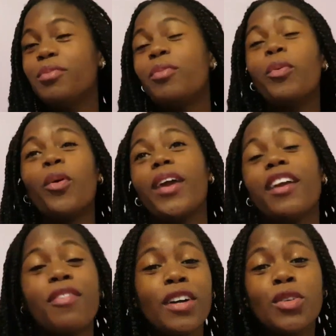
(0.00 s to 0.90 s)
boy,
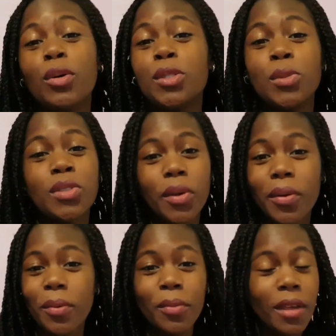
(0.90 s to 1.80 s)
if I told you what's going
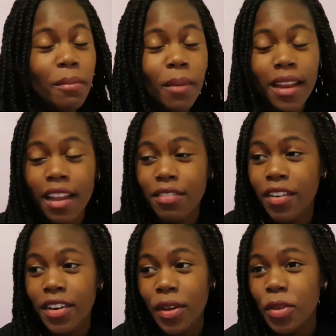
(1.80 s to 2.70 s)
on in my life
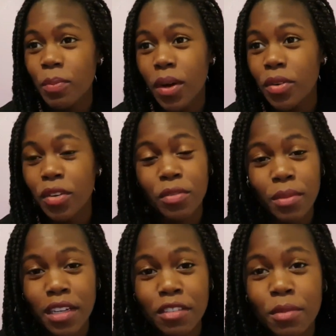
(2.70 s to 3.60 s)
right now, you might not even
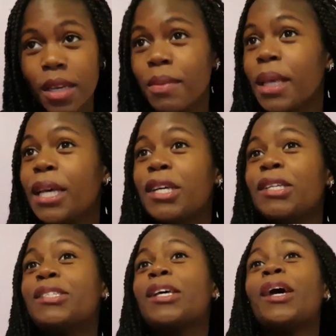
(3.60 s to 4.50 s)
believe me.
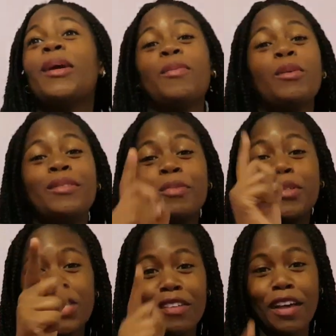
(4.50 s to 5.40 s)
So we'll
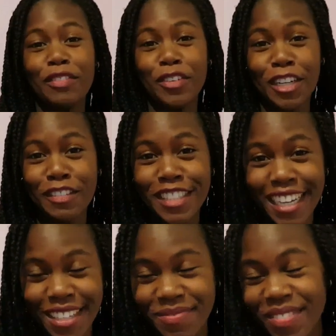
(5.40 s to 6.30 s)
save that for another
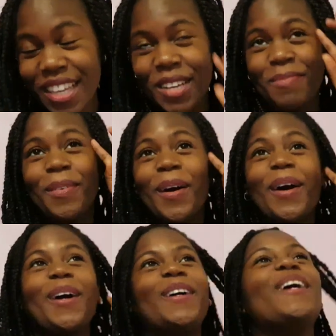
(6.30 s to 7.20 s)
day.
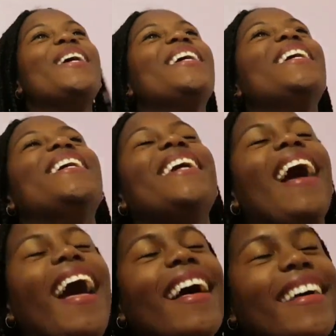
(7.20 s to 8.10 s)
But
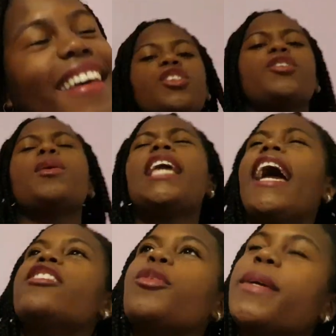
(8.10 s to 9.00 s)

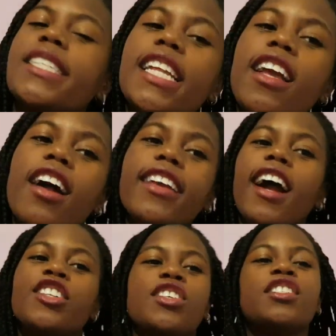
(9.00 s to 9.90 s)
so basically I
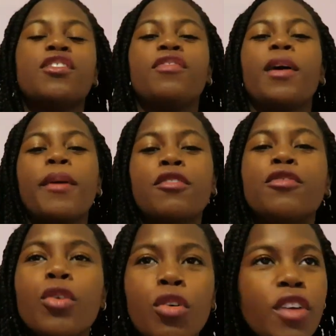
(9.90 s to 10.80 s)
just had to fly back and
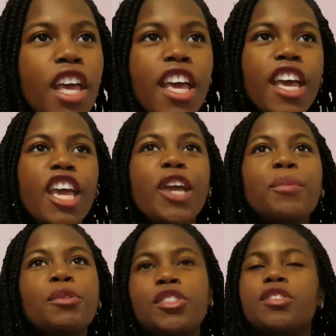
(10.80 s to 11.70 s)
forth. It
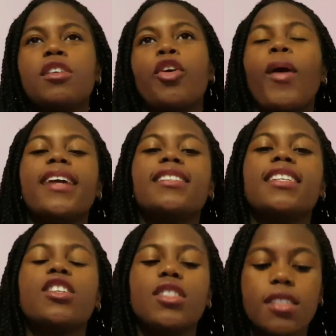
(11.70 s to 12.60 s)
was crazy
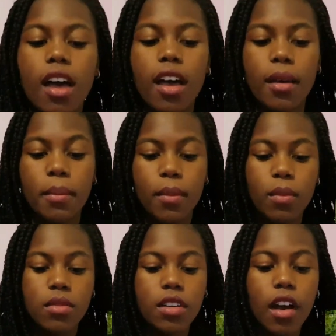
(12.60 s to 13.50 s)
because
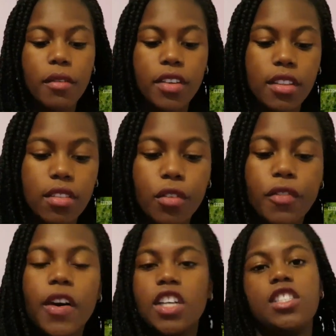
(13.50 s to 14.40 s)
I think the
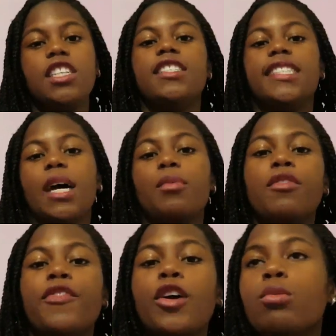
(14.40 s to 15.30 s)
first scenes that we
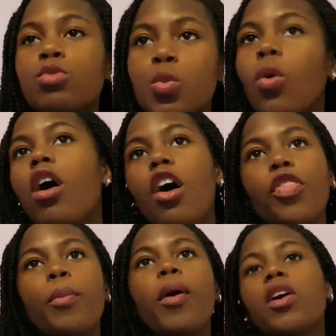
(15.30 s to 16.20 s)
filmed were the
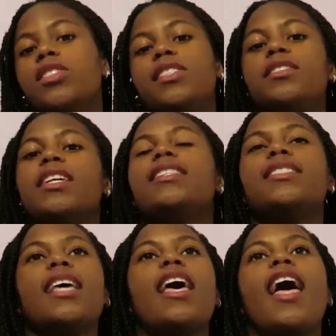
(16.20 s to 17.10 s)
party scenes,
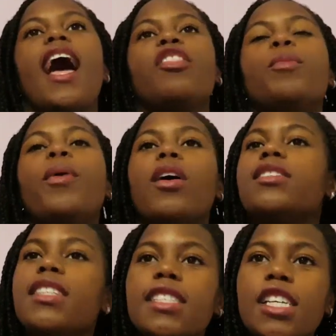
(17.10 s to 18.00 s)
and the
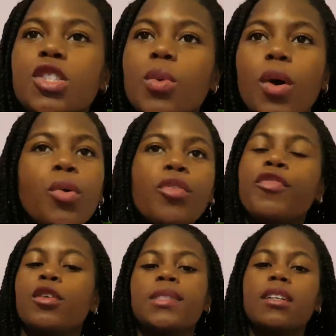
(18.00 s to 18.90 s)
party scenes were all
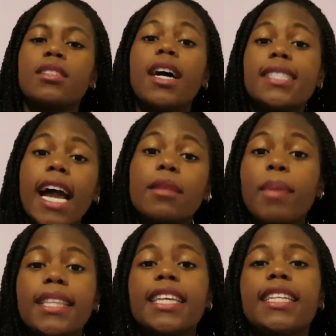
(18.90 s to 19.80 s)
filmed outside. And
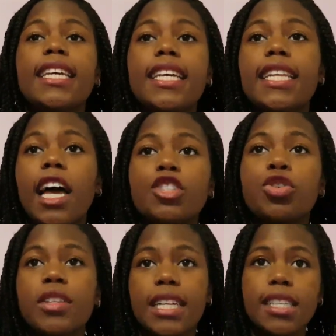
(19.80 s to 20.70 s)
back then, like
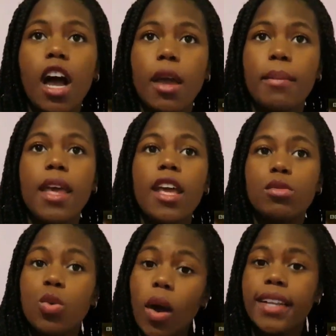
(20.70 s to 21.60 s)
during that time, it
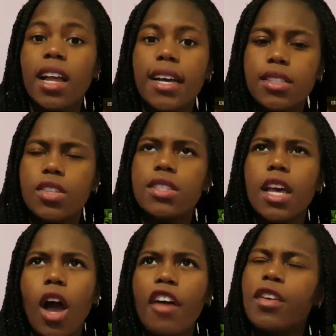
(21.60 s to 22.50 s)
was quite nice because
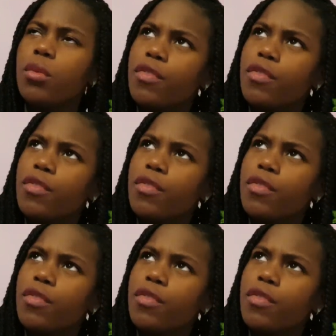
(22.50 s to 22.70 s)
I think we